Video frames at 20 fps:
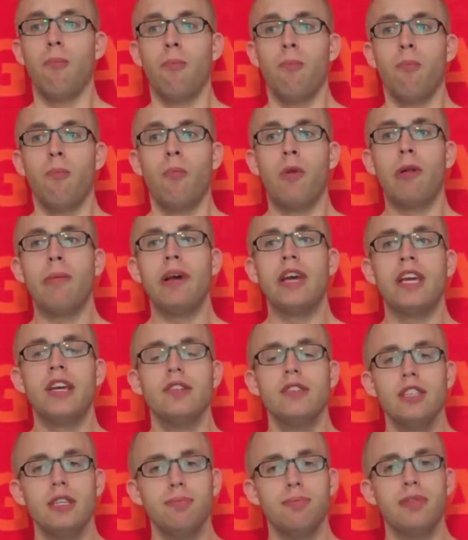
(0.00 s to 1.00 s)
one of my
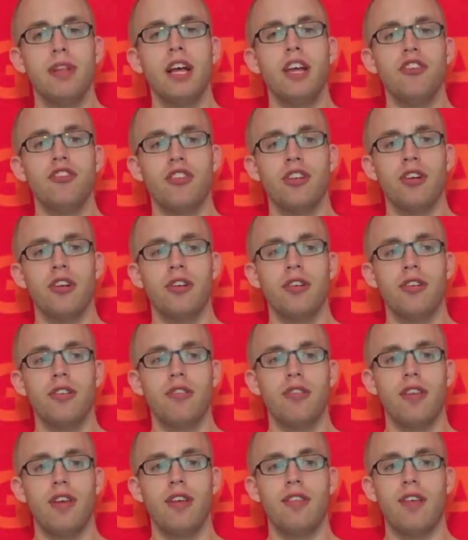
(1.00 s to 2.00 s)
guilty
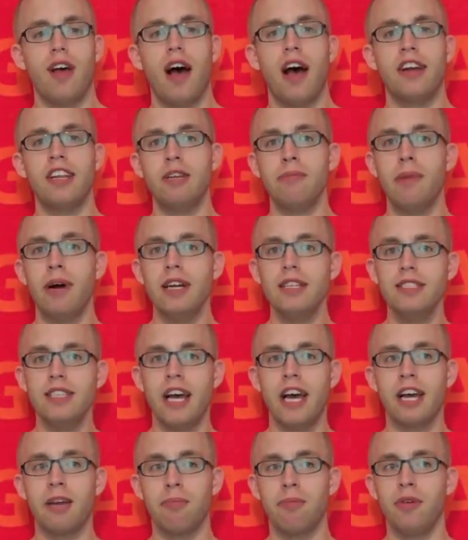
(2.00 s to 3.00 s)
pleasures is Heidi
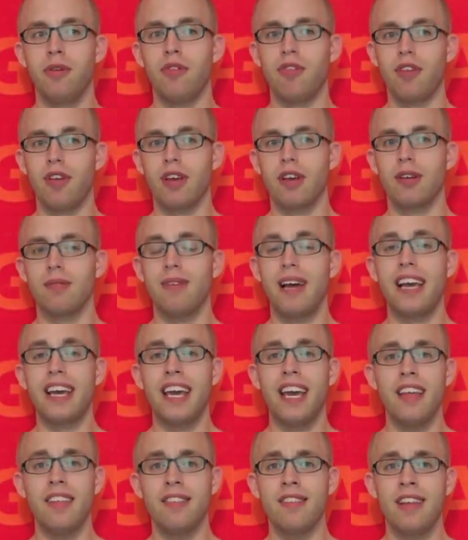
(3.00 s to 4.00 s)
Montag music. I
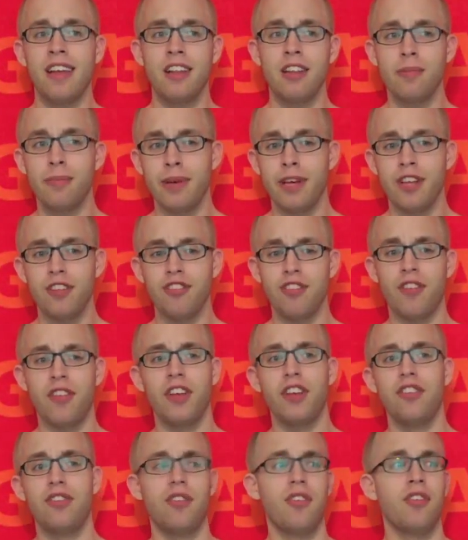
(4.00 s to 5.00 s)
can't stand the bitch. I
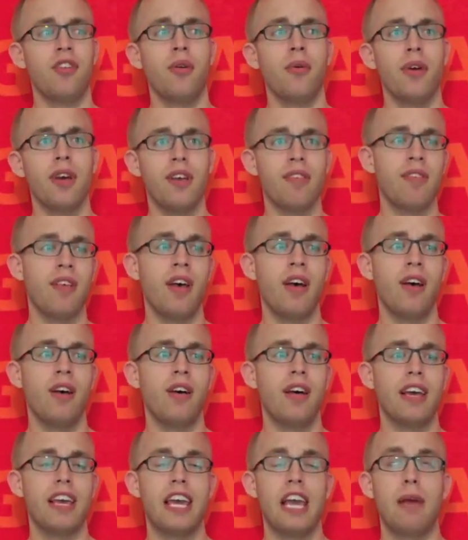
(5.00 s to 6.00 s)
think she's annoying as hell.
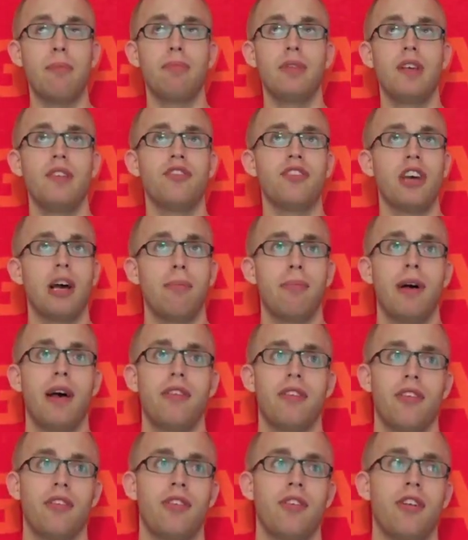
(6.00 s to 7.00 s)
I can't believe she got
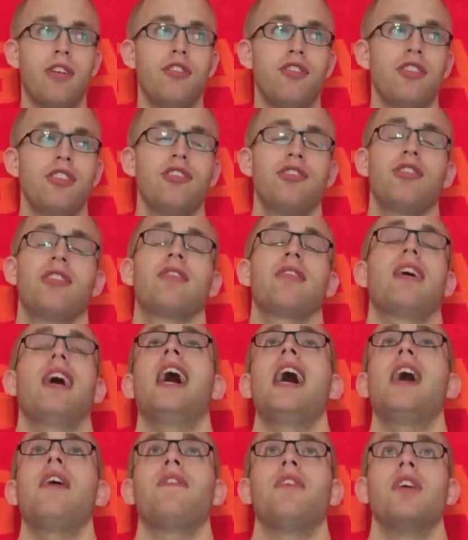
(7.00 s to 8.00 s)
plastic surgery. She looks
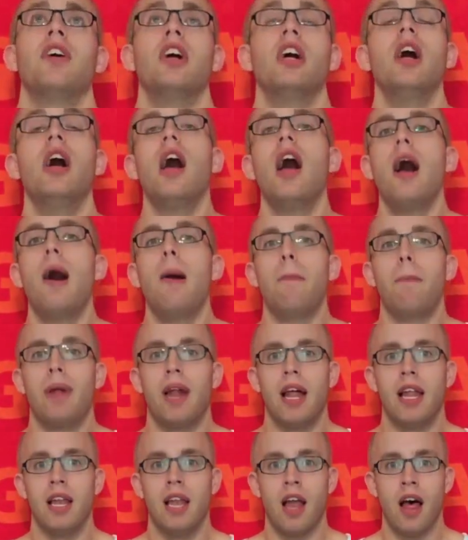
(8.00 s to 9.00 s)
awful.
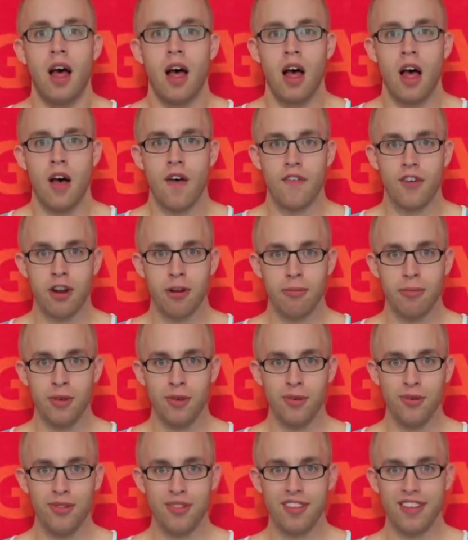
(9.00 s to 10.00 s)
But I love her
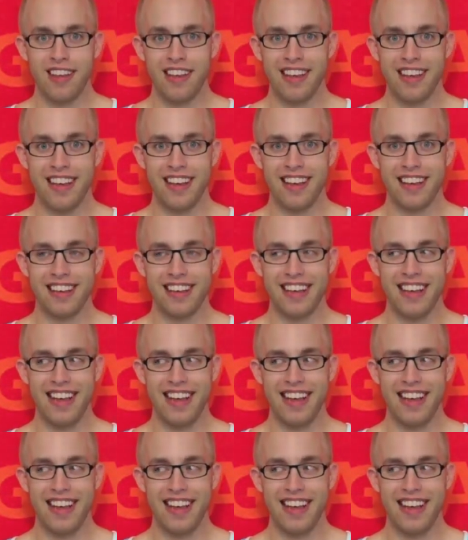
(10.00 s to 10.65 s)
music.